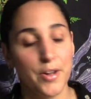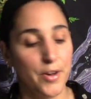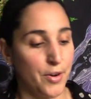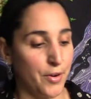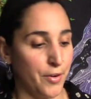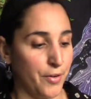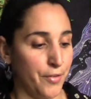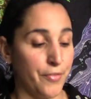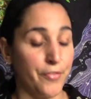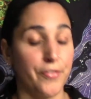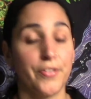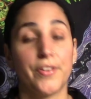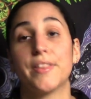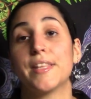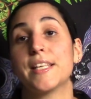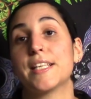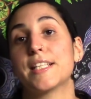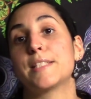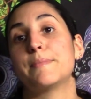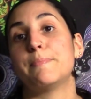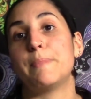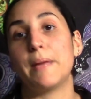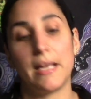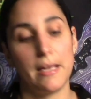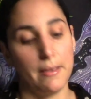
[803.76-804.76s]
for
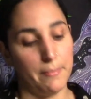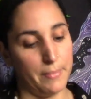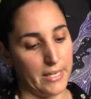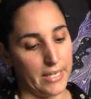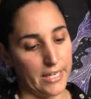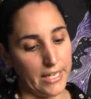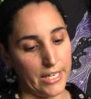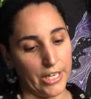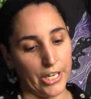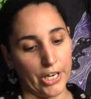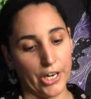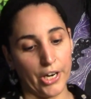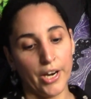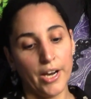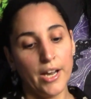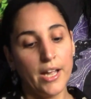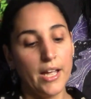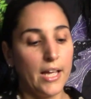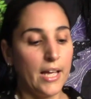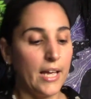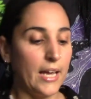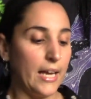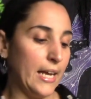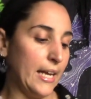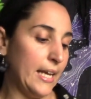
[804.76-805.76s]
this baby here.
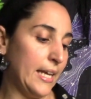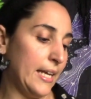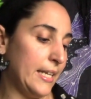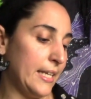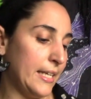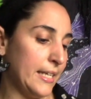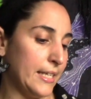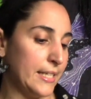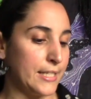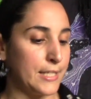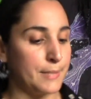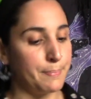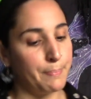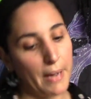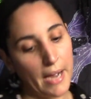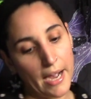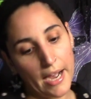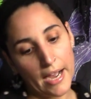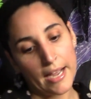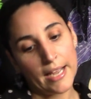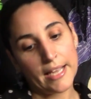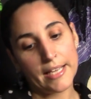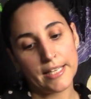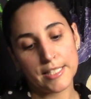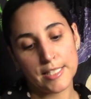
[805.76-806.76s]
It is
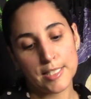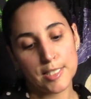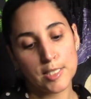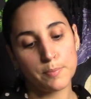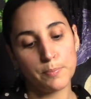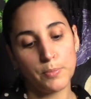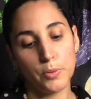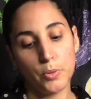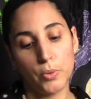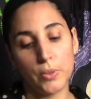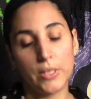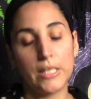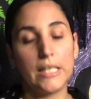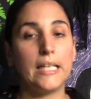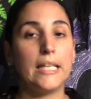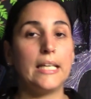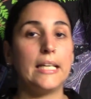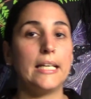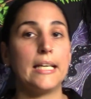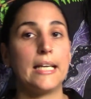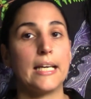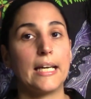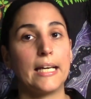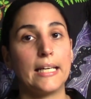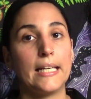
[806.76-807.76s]
by Spooky
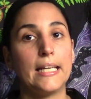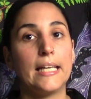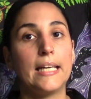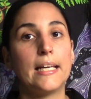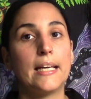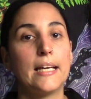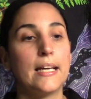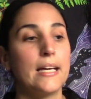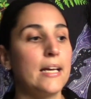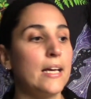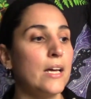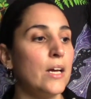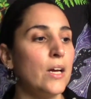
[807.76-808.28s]
Night,